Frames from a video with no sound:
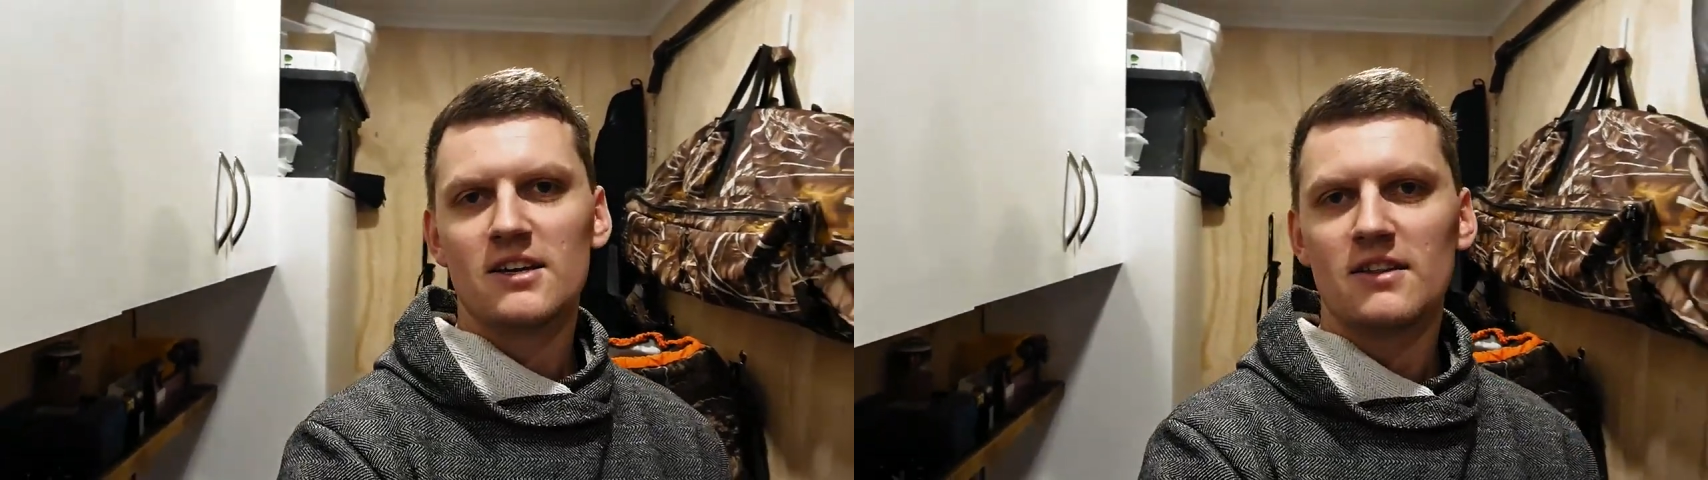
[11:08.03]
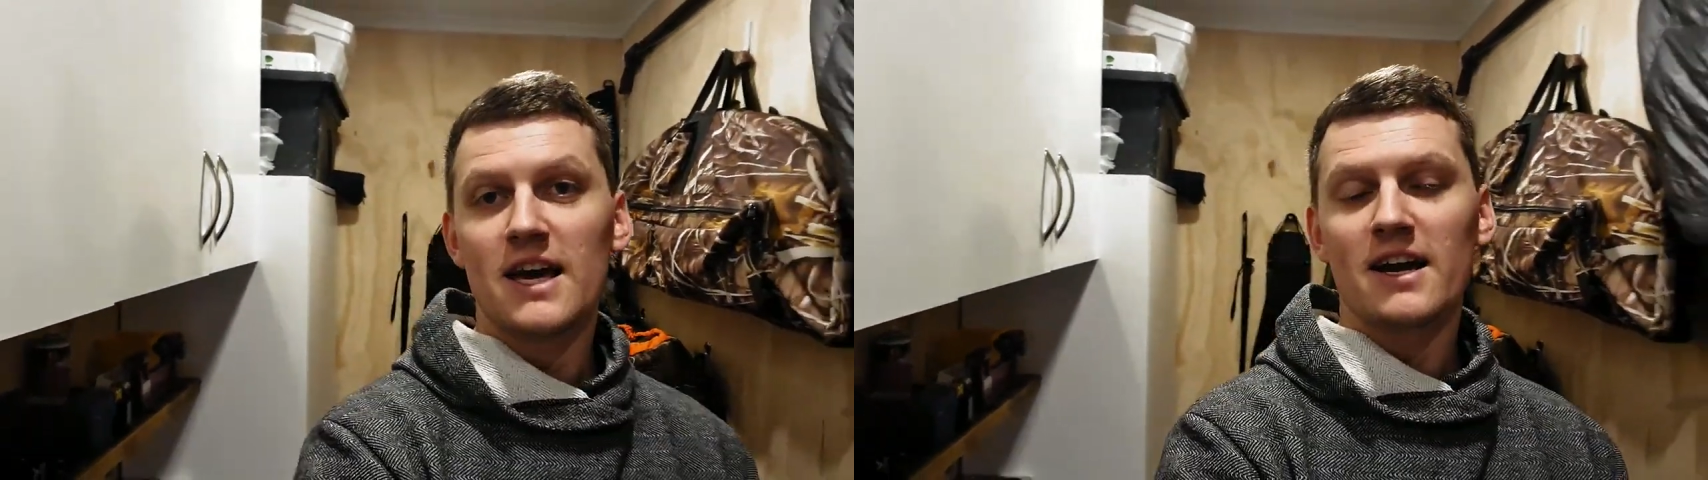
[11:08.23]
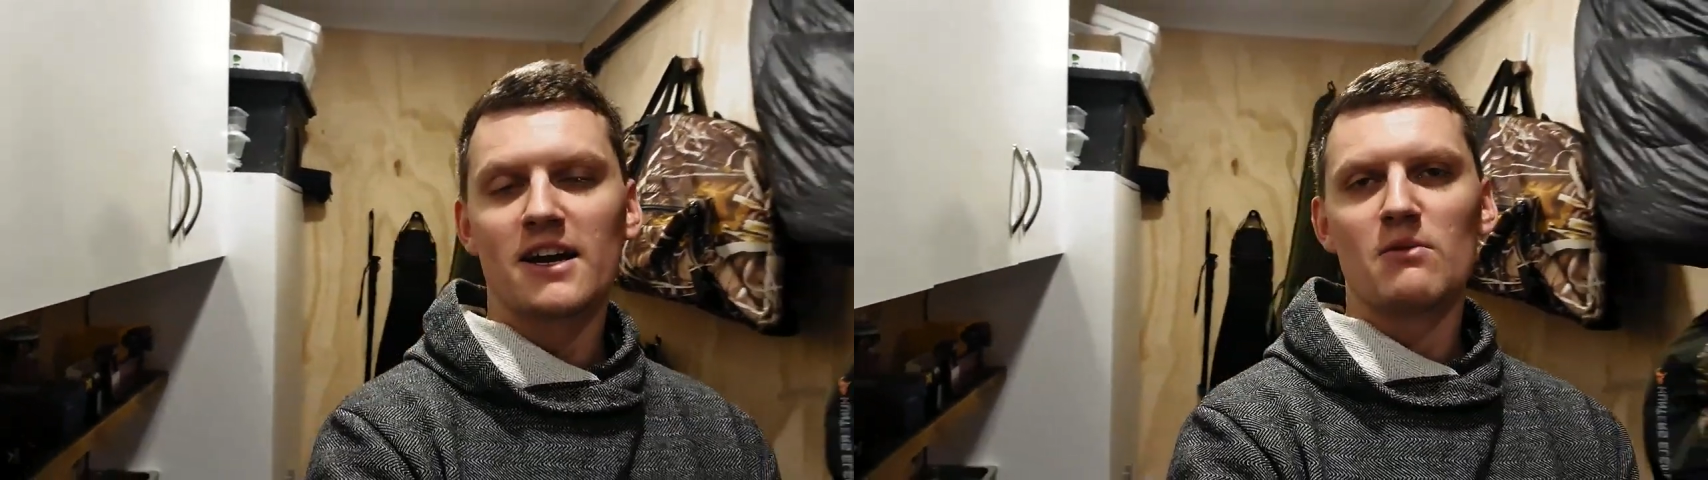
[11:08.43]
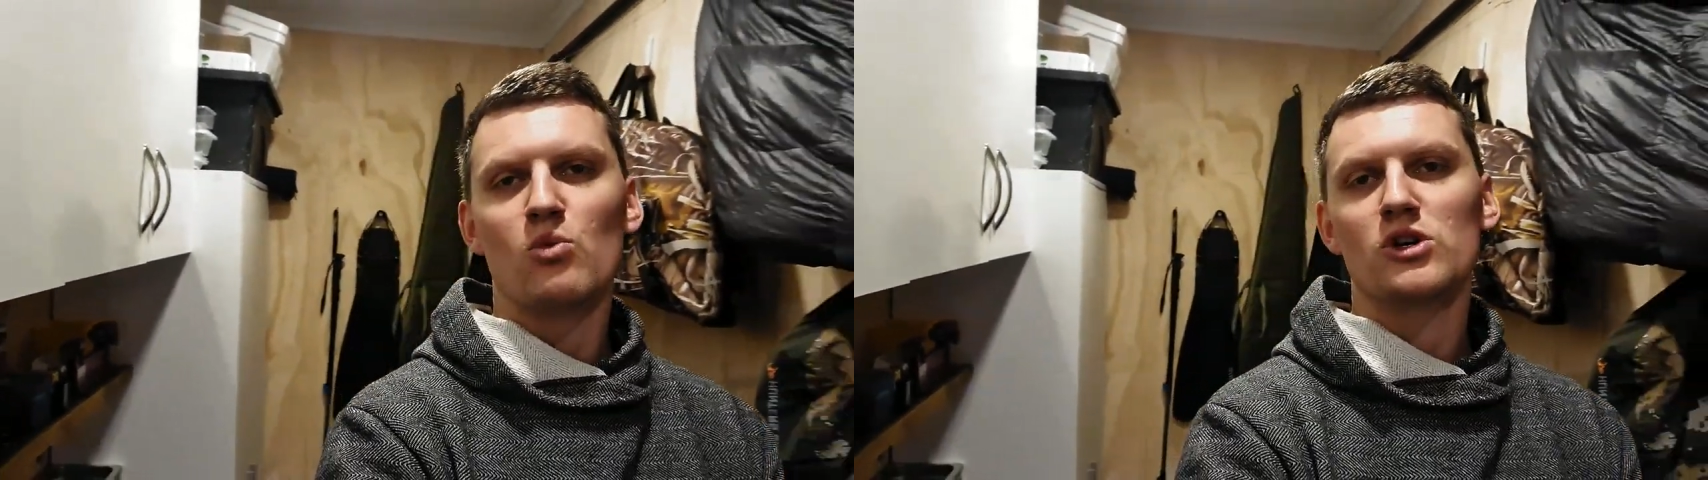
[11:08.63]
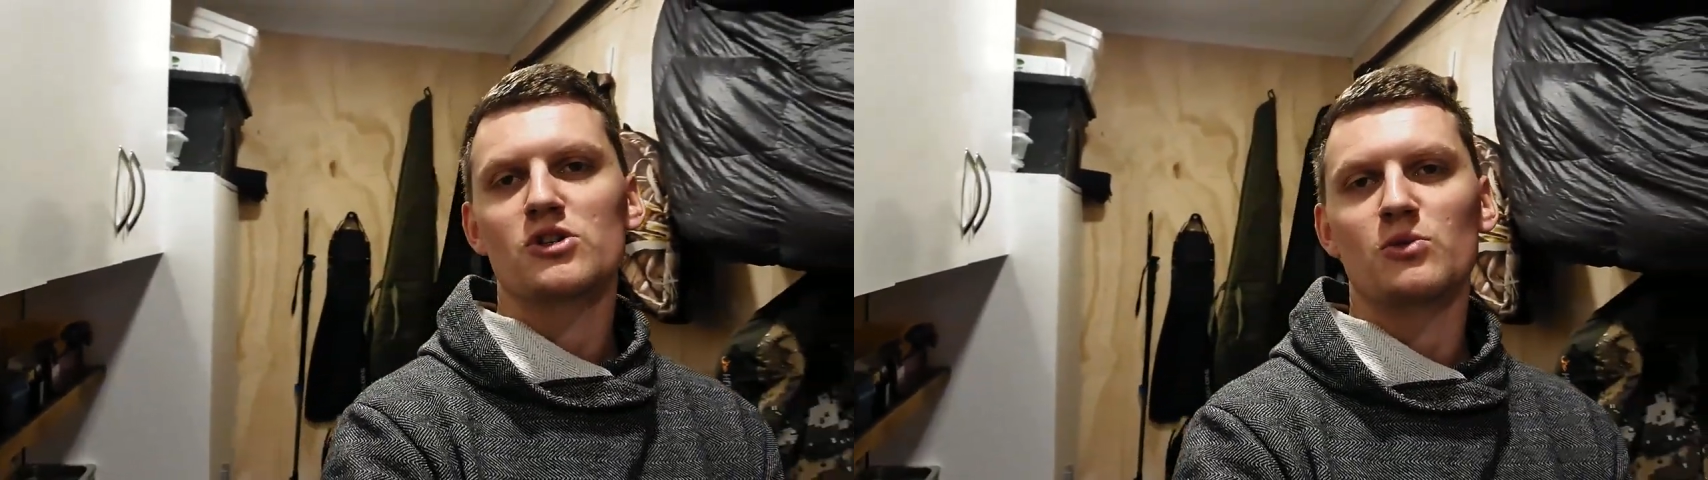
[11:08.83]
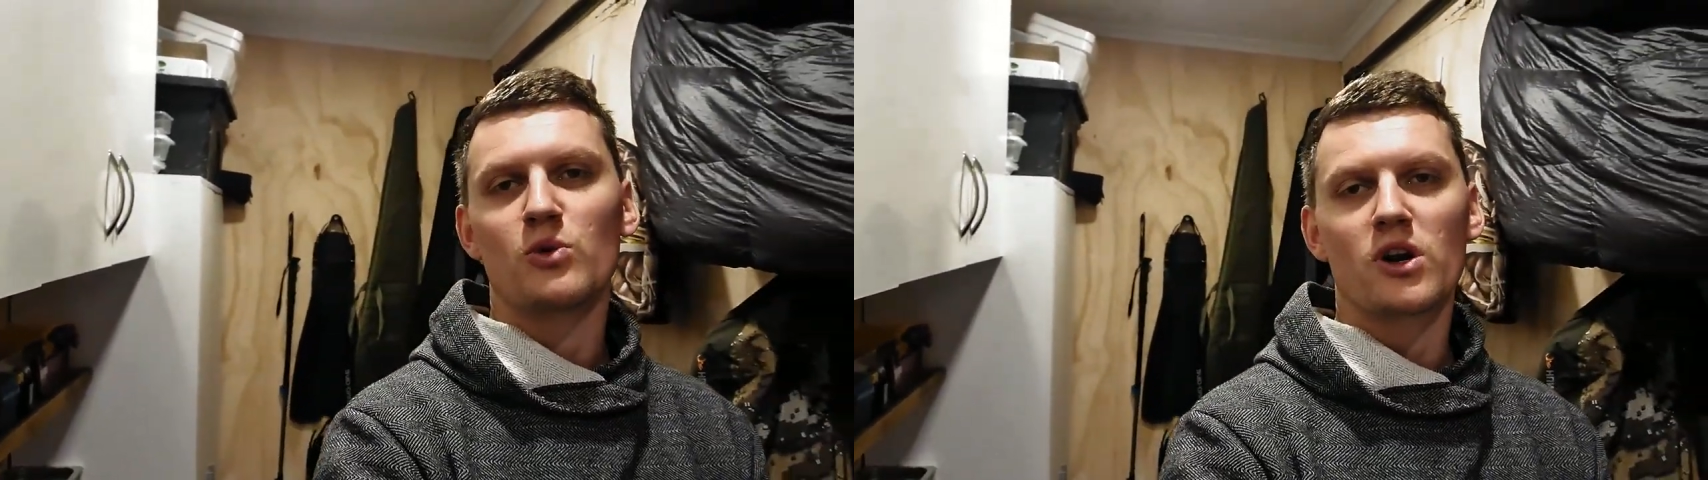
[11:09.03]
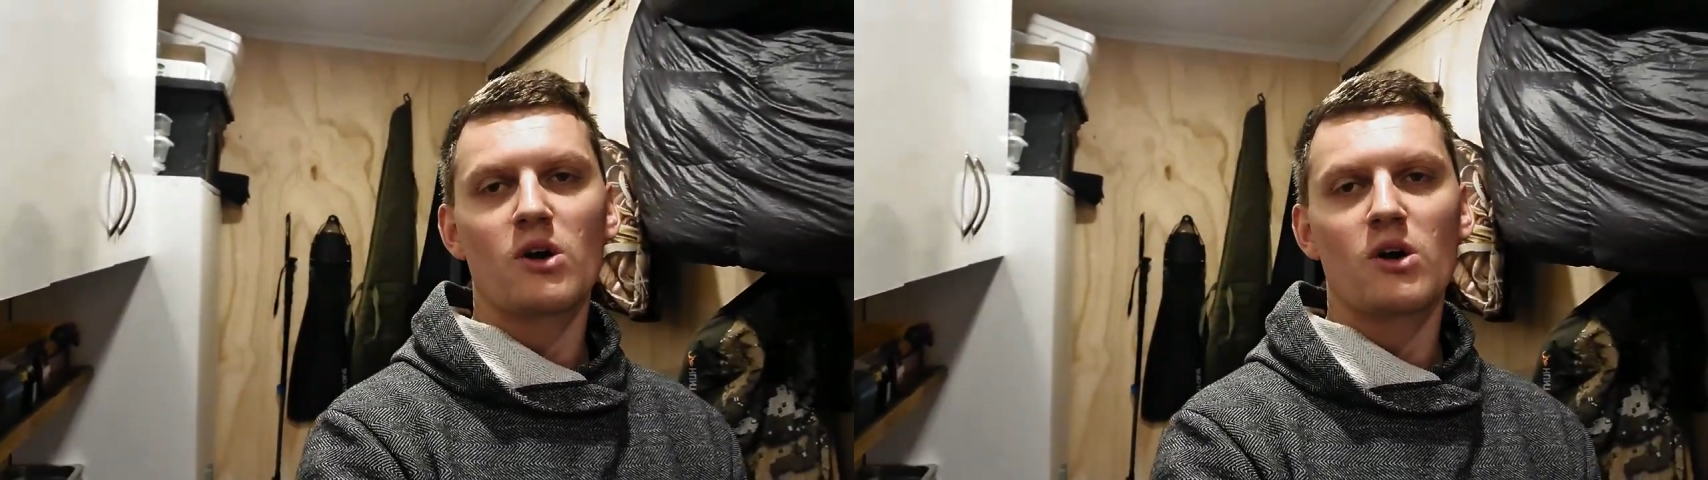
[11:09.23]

The outcome wasn't what